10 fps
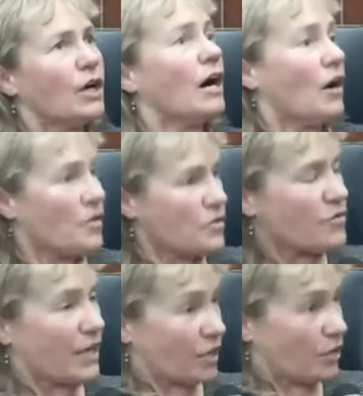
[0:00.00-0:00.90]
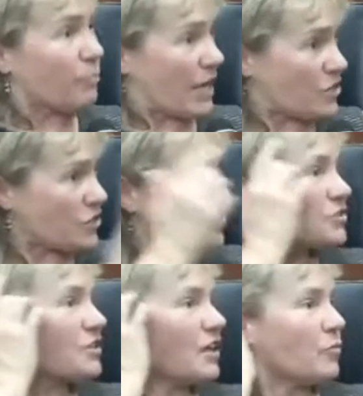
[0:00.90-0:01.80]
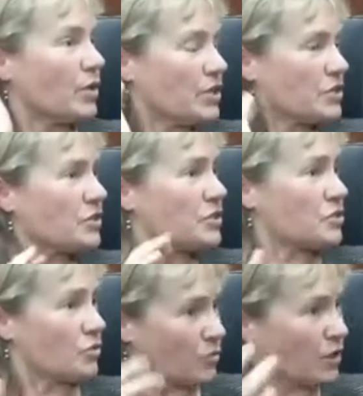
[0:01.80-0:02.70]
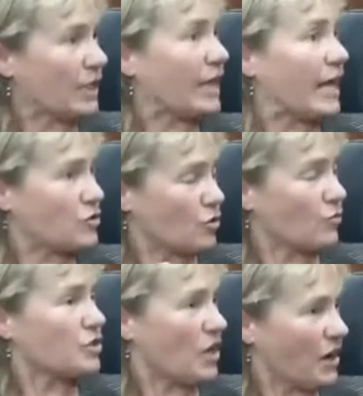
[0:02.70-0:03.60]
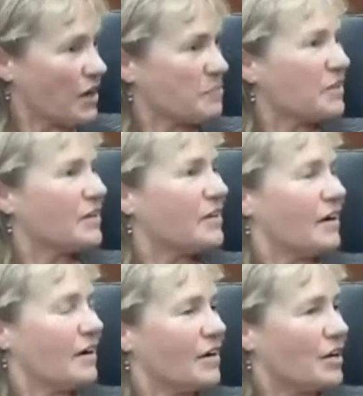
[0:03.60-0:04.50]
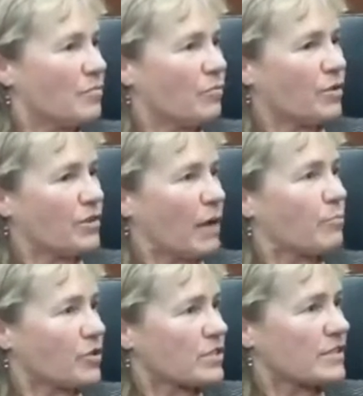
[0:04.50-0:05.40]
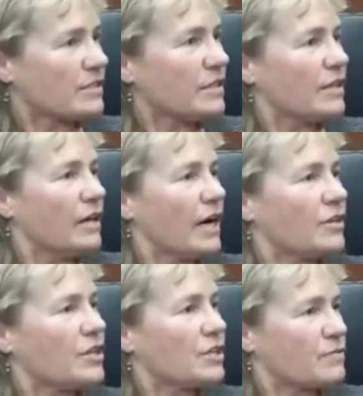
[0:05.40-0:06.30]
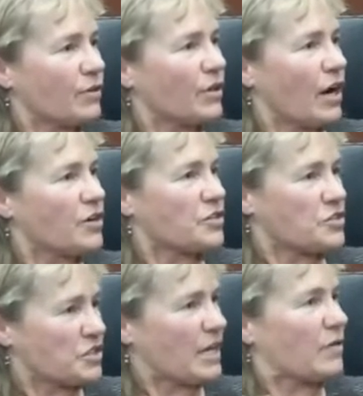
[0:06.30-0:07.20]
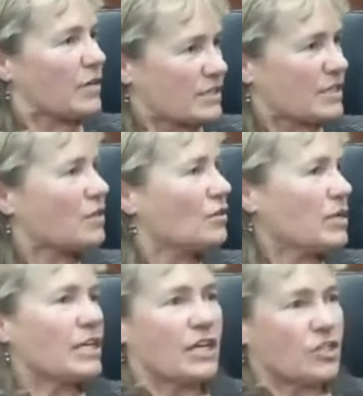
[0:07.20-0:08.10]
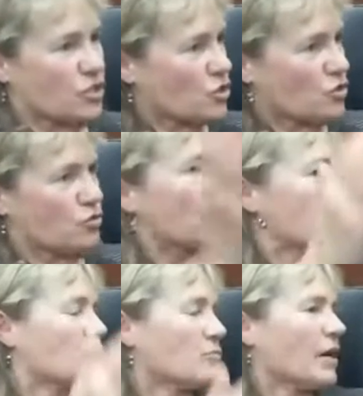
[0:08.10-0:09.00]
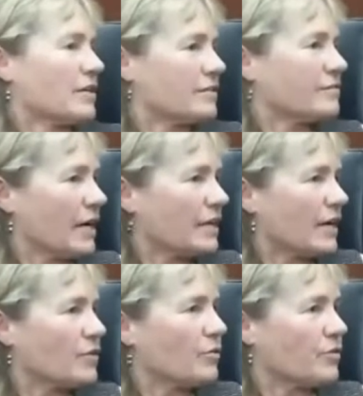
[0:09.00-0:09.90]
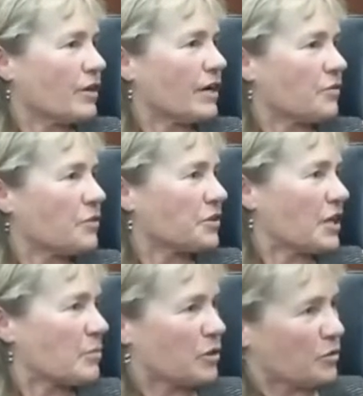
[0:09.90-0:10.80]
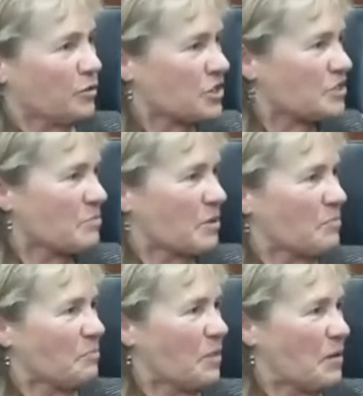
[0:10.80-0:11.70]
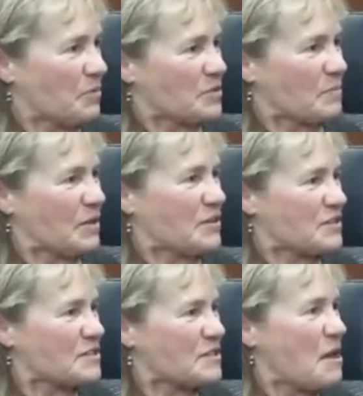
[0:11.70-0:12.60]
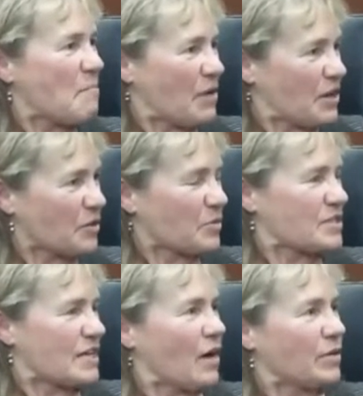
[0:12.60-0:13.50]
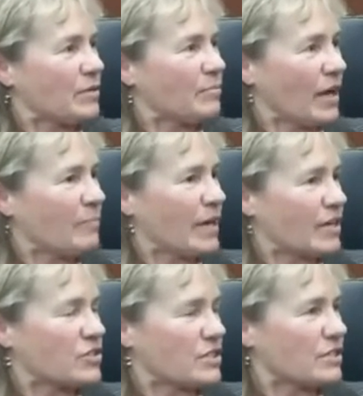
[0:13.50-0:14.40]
other than patience and willingness to engage over time with that person, I think it's very hard to sit down in a single meeting and just change their mind. I don't think that we go. Justin might be able to speak to this better with how he might manage this